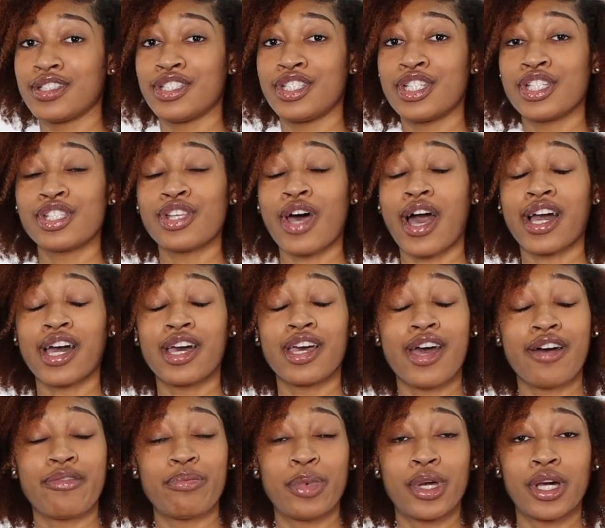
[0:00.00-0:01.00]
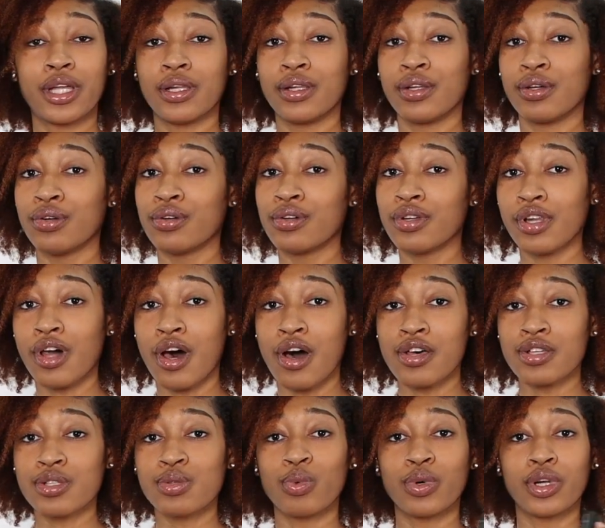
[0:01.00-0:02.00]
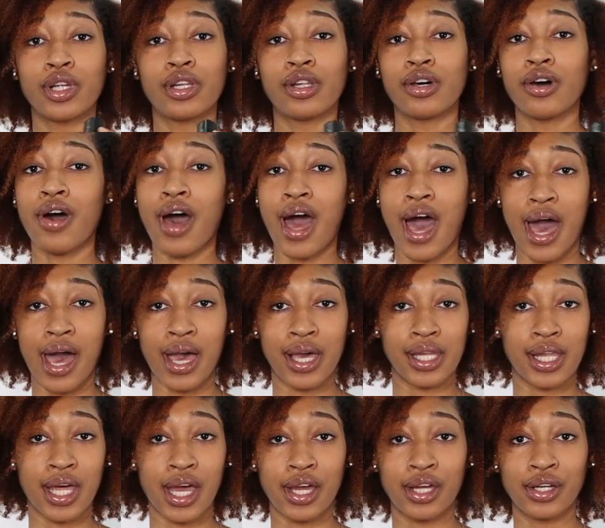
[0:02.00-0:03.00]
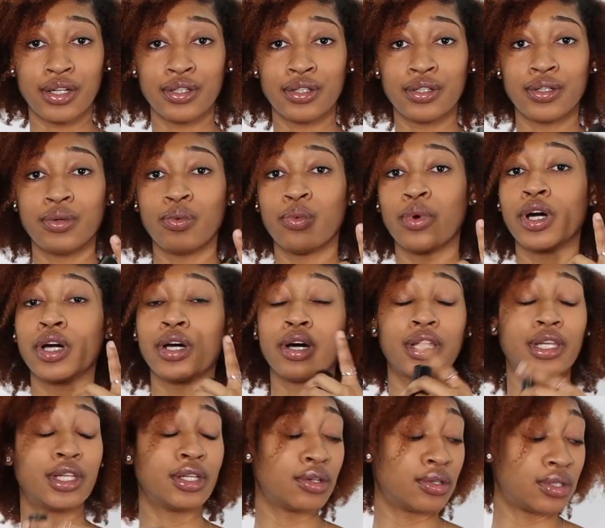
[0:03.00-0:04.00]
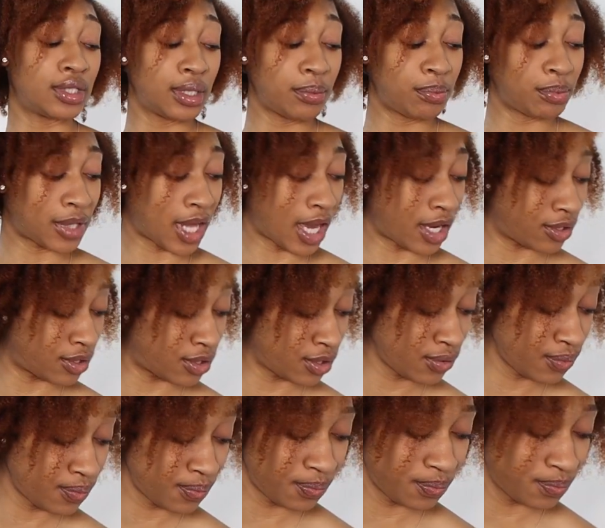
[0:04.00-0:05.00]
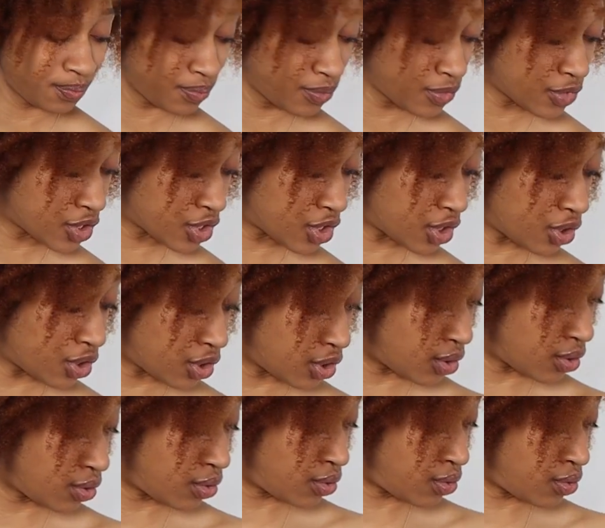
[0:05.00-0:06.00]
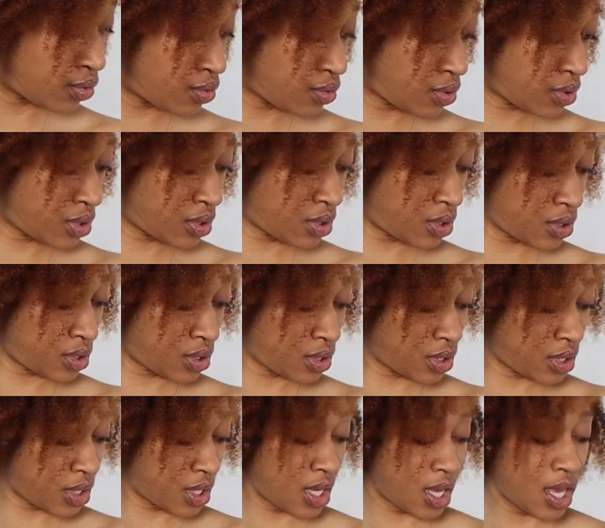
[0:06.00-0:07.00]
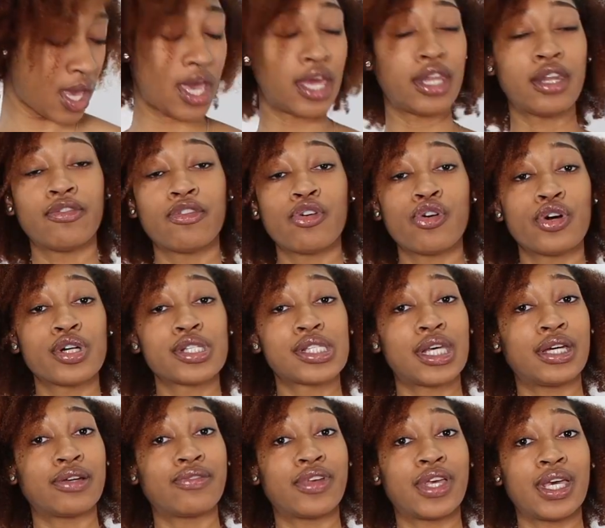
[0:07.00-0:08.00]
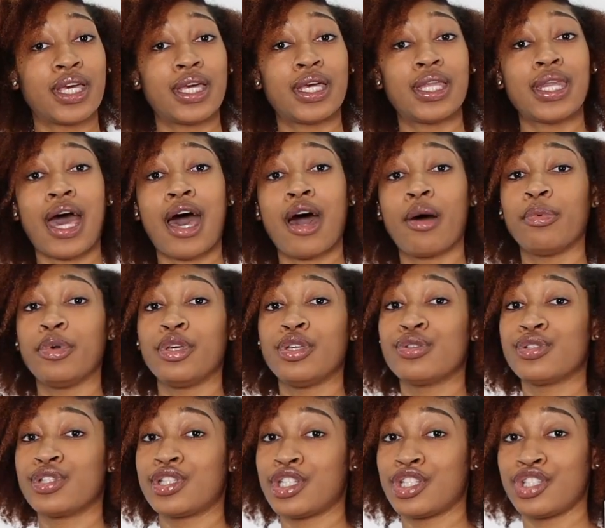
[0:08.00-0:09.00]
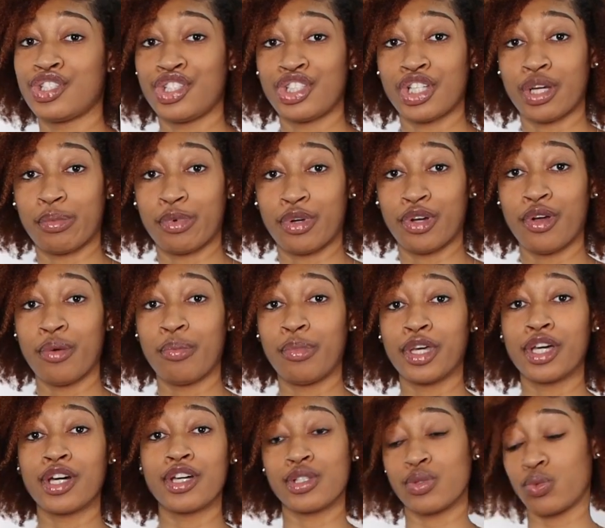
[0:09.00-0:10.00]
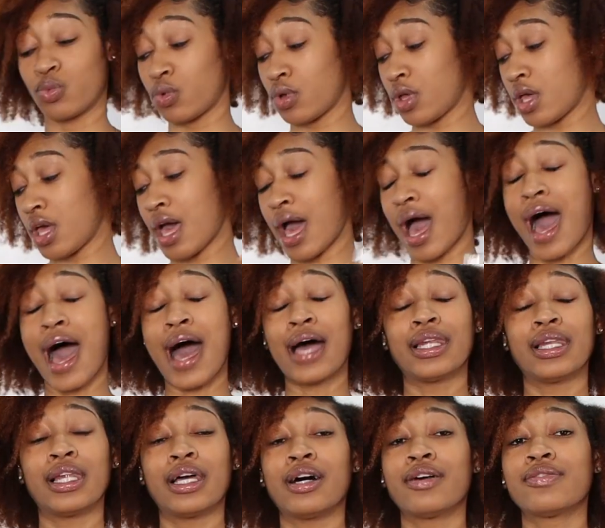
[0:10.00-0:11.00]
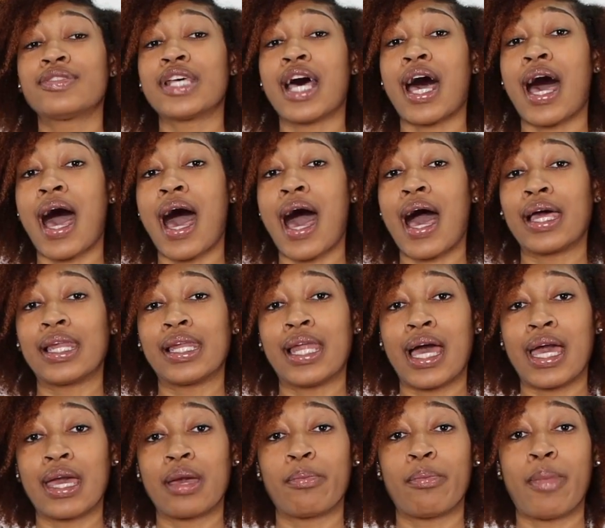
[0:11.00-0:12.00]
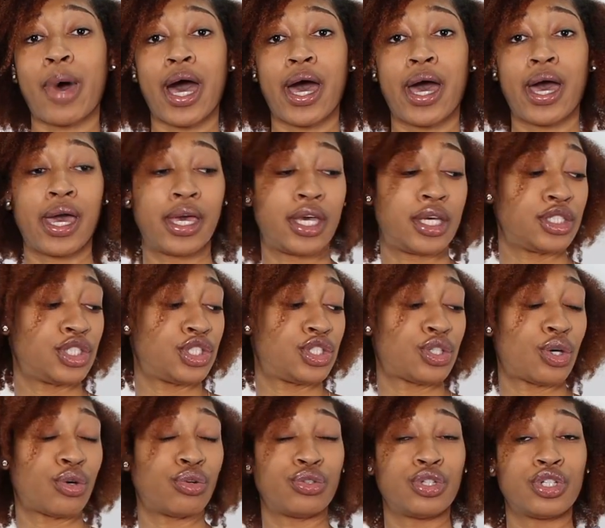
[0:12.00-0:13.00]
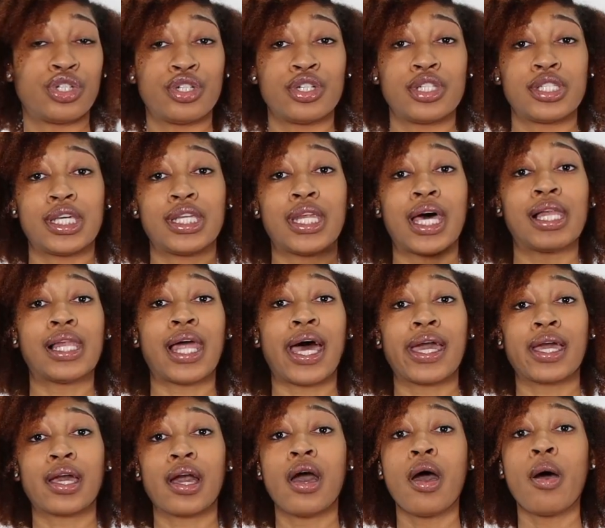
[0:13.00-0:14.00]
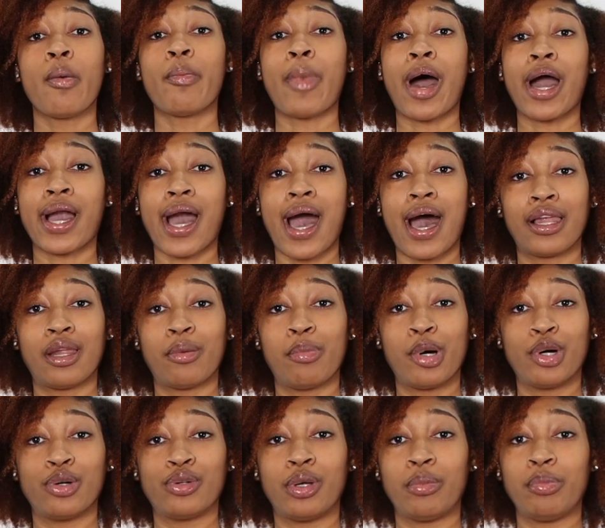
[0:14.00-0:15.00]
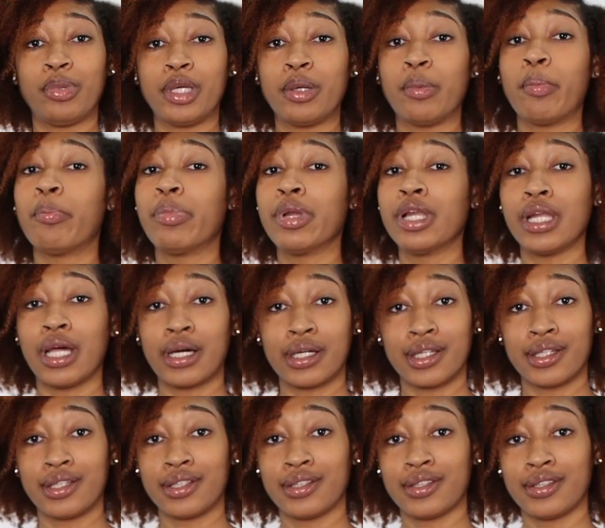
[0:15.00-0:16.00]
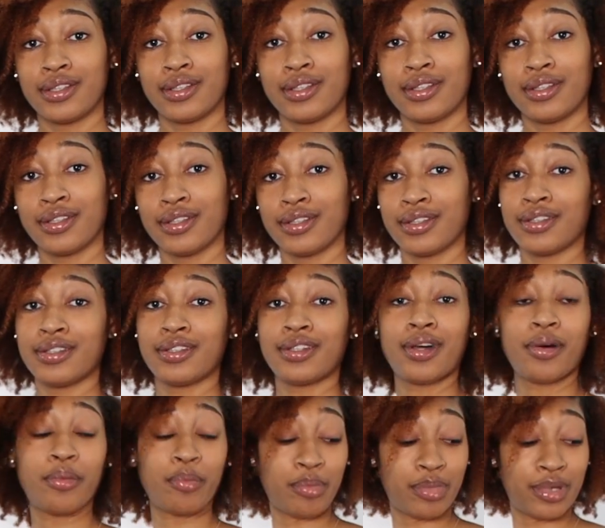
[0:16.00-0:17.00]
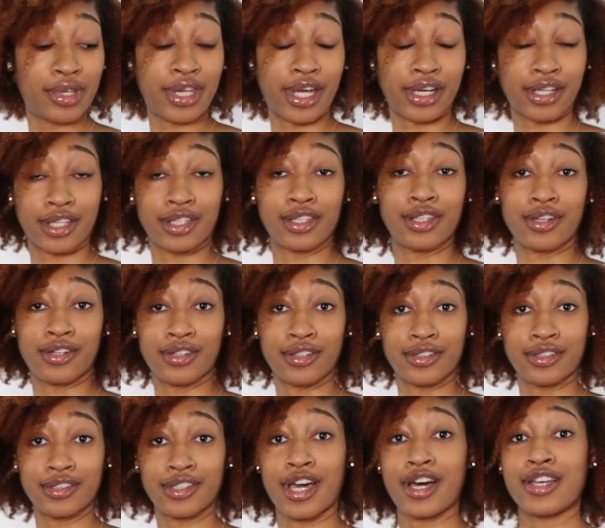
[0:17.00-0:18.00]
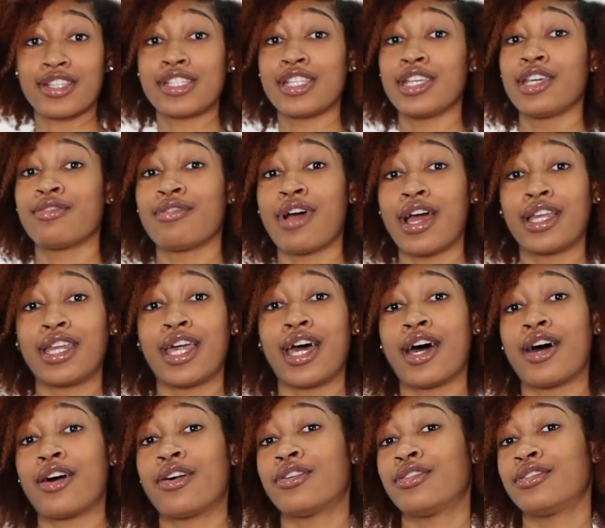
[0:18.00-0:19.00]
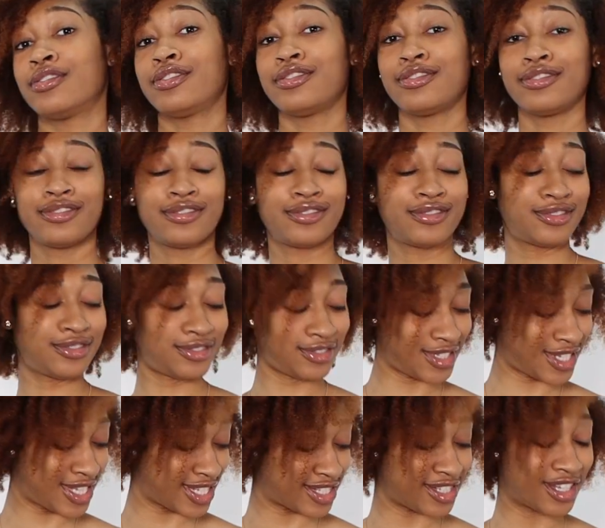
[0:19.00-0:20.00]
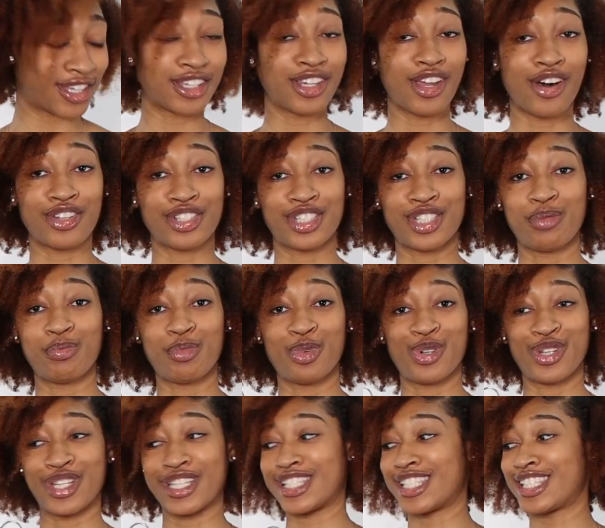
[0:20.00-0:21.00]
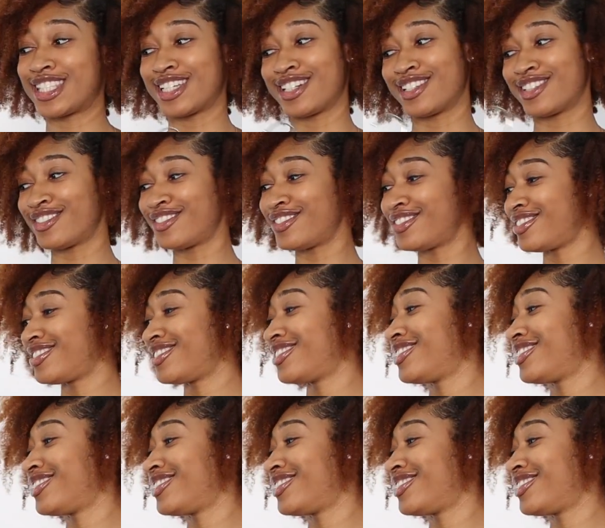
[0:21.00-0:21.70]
just so I can have me a little gloss with a little eyeliner, well, a little lip liner to use. And of course, again, I'll be using a shimmer because I love to highlight my shoulders and I like my collarbone to be plucking, y'all. Y'all see it right now. It's looking all shimmery and stuff.